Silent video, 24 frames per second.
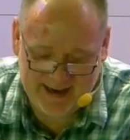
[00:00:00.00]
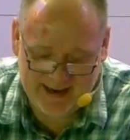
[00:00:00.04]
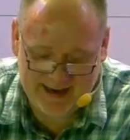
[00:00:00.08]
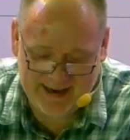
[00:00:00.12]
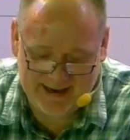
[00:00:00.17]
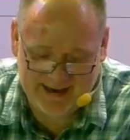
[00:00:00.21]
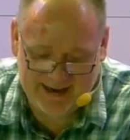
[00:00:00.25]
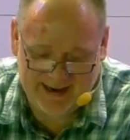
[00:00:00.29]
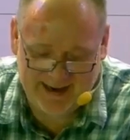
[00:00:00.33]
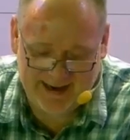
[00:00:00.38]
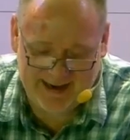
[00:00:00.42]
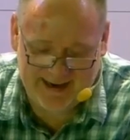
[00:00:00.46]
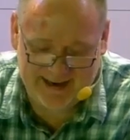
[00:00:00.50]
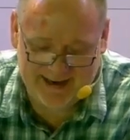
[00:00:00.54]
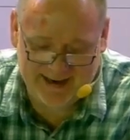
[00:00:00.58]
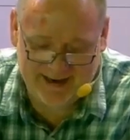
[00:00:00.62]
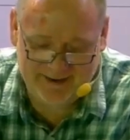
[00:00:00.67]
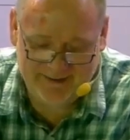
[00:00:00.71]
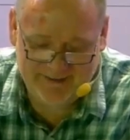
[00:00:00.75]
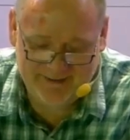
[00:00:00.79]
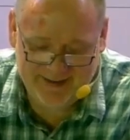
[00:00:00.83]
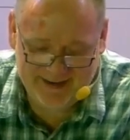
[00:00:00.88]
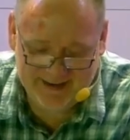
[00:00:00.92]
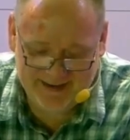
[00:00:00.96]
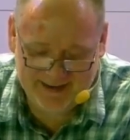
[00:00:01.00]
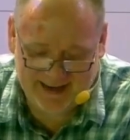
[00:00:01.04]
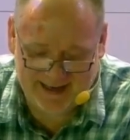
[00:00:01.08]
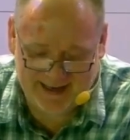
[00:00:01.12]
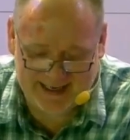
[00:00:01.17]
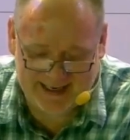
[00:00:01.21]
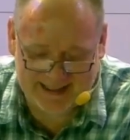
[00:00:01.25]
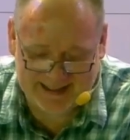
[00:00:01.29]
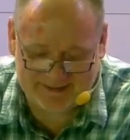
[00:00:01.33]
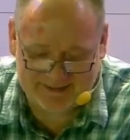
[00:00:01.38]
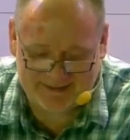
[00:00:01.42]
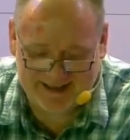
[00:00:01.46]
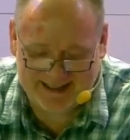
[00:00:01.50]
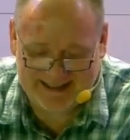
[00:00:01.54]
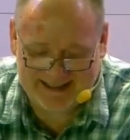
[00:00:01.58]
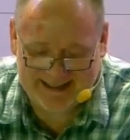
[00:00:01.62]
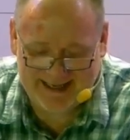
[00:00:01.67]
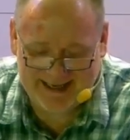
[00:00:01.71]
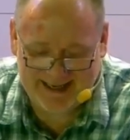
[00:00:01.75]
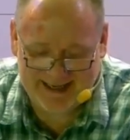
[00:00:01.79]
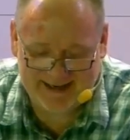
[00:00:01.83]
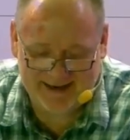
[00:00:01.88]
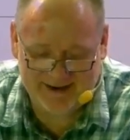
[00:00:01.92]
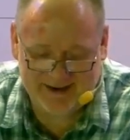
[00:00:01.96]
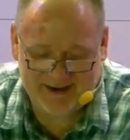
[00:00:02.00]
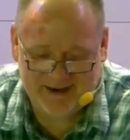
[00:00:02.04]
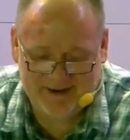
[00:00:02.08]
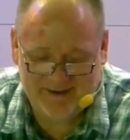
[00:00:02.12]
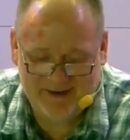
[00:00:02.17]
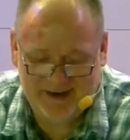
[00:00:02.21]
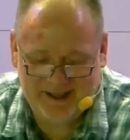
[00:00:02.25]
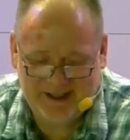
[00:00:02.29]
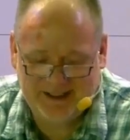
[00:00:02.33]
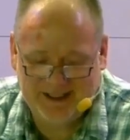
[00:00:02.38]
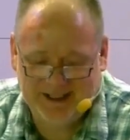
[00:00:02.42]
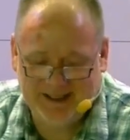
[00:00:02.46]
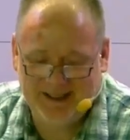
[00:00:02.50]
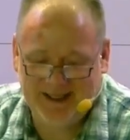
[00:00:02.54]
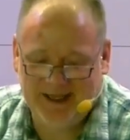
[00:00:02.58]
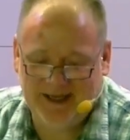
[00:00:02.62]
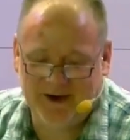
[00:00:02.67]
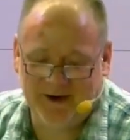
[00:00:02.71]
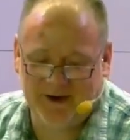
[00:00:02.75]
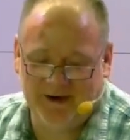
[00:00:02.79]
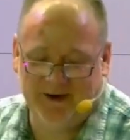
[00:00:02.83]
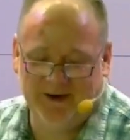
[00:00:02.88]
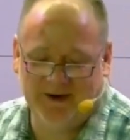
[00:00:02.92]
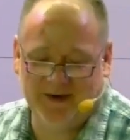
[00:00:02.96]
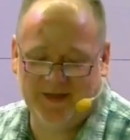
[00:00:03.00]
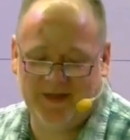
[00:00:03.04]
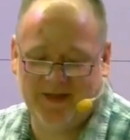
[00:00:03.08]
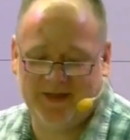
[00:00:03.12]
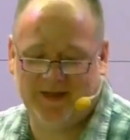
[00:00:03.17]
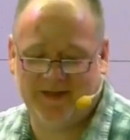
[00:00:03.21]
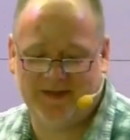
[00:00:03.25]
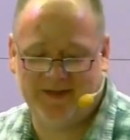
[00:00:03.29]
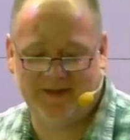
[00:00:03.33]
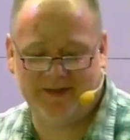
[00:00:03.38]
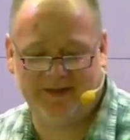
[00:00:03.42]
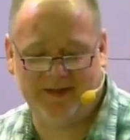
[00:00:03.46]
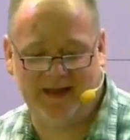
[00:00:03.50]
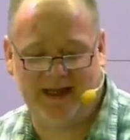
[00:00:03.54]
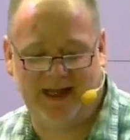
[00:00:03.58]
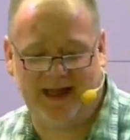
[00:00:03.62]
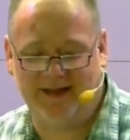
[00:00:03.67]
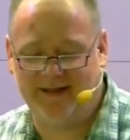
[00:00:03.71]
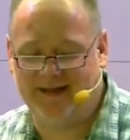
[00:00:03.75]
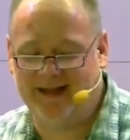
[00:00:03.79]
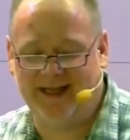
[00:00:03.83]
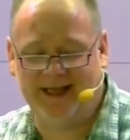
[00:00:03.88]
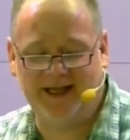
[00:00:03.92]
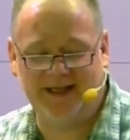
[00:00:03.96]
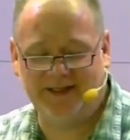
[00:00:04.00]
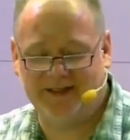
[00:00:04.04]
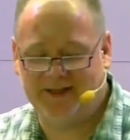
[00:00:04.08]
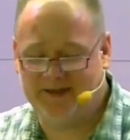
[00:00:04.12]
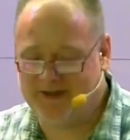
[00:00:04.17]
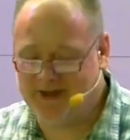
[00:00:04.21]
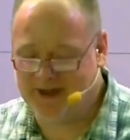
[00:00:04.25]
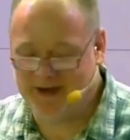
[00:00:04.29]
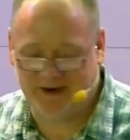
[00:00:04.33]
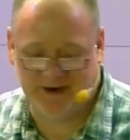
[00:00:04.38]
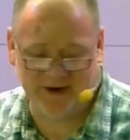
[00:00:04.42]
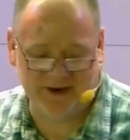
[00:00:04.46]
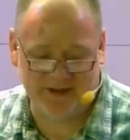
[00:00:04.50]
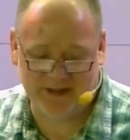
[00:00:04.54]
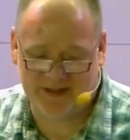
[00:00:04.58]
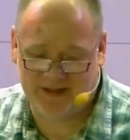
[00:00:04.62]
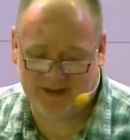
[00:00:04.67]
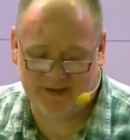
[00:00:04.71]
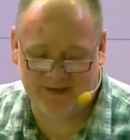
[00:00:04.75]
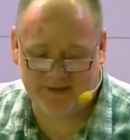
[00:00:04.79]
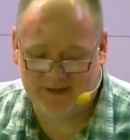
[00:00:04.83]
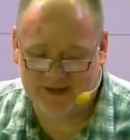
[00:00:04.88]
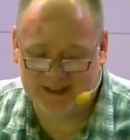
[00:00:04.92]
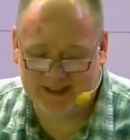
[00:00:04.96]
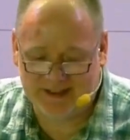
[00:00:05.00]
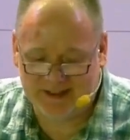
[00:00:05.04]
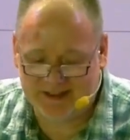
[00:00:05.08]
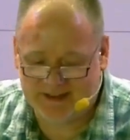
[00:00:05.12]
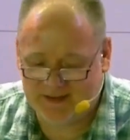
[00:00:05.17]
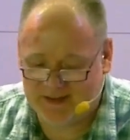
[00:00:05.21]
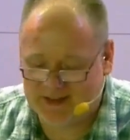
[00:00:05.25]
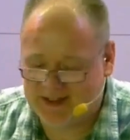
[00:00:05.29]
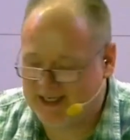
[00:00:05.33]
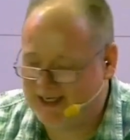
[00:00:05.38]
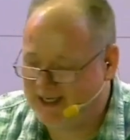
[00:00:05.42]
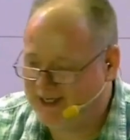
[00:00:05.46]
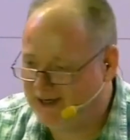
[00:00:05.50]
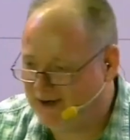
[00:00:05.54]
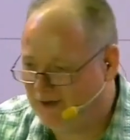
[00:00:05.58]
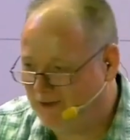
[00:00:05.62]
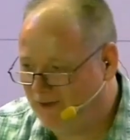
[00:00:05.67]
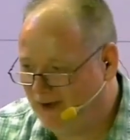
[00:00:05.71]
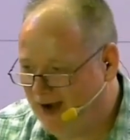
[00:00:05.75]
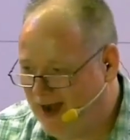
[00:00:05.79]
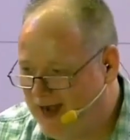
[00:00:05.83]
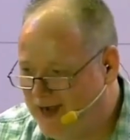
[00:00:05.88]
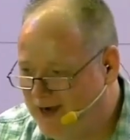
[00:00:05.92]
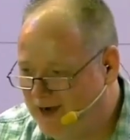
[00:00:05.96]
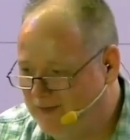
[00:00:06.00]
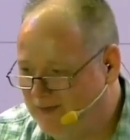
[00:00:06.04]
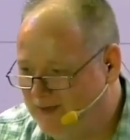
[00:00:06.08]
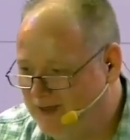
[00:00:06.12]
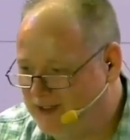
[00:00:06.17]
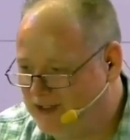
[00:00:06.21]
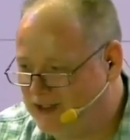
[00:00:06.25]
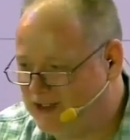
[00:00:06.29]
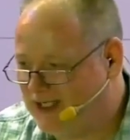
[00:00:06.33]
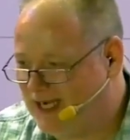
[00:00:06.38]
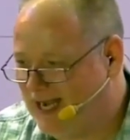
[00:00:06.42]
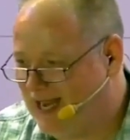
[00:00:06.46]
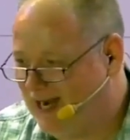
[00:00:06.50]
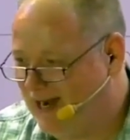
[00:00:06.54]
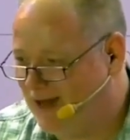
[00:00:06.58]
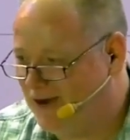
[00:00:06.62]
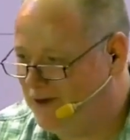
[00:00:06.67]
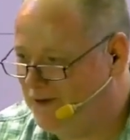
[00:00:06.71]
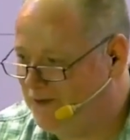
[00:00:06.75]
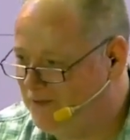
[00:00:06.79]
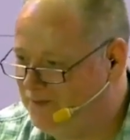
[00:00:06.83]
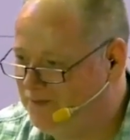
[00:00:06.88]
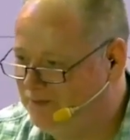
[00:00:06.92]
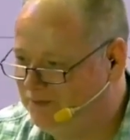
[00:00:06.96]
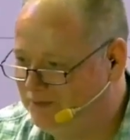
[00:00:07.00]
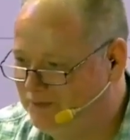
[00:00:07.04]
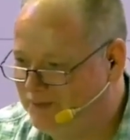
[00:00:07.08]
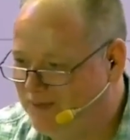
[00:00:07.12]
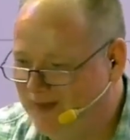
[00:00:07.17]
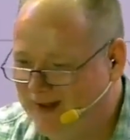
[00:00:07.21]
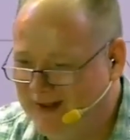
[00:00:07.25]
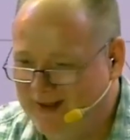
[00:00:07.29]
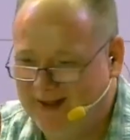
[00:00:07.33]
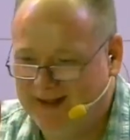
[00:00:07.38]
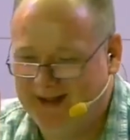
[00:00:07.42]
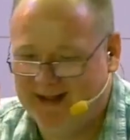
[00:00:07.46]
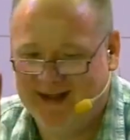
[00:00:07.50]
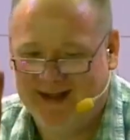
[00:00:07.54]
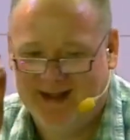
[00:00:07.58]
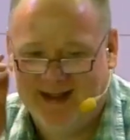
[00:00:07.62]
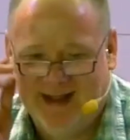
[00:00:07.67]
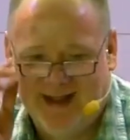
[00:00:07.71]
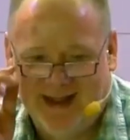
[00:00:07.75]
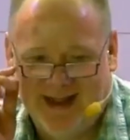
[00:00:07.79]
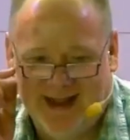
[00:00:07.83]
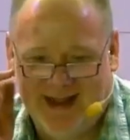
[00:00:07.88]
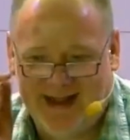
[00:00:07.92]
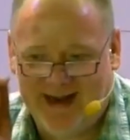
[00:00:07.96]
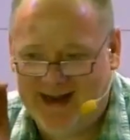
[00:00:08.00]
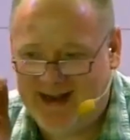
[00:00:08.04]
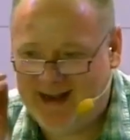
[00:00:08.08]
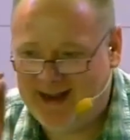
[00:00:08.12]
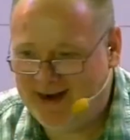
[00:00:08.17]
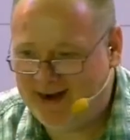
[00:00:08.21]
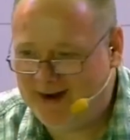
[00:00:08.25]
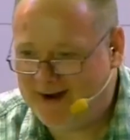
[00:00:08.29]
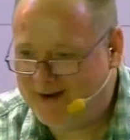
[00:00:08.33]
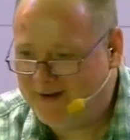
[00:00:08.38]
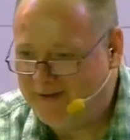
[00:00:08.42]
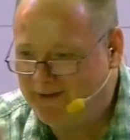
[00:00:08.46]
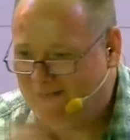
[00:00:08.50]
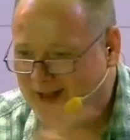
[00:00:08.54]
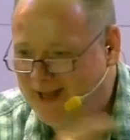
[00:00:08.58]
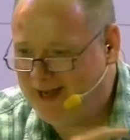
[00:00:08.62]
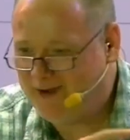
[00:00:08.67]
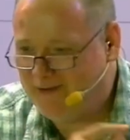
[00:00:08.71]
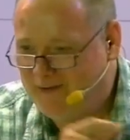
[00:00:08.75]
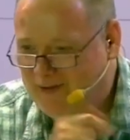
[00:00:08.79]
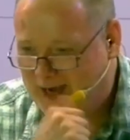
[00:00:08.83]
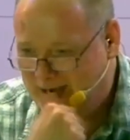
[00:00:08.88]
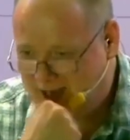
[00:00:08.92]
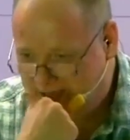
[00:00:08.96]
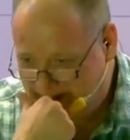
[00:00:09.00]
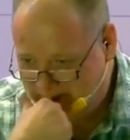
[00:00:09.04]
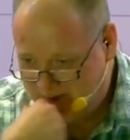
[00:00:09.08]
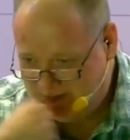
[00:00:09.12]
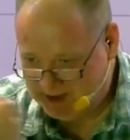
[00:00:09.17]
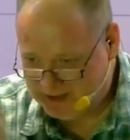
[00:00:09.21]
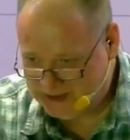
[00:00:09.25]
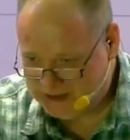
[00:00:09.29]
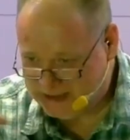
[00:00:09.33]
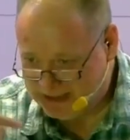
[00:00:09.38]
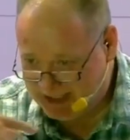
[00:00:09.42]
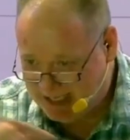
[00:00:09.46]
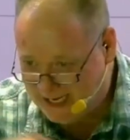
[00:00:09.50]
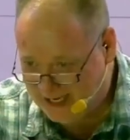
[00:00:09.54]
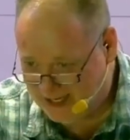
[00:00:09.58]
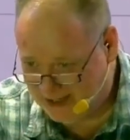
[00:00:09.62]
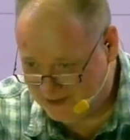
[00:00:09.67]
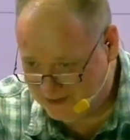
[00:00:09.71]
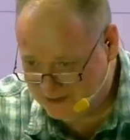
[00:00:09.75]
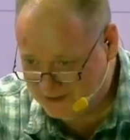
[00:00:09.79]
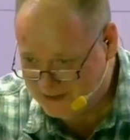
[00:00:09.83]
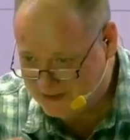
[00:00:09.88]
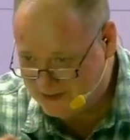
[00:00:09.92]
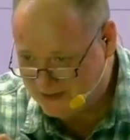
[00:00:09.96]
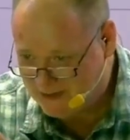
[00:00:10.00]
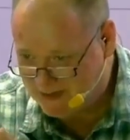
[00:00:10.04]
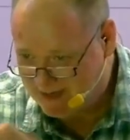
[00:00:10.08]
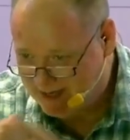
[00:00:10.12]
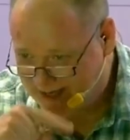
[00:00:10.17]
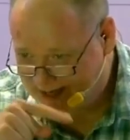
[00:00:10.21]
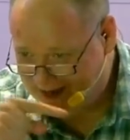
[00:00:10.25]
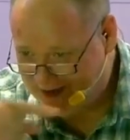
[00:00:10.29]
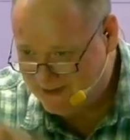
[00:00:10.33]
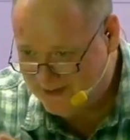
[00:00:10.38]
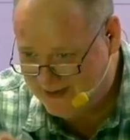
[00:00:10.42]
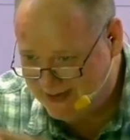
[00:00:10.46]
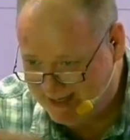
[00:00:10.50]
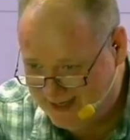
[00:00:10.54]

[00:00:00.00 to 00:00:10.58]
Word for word: and and I realized my take on reaching the earth, uh, the ends of the earth, was was a little random and shallow. And, and, I don't like random and shallow, so I knew I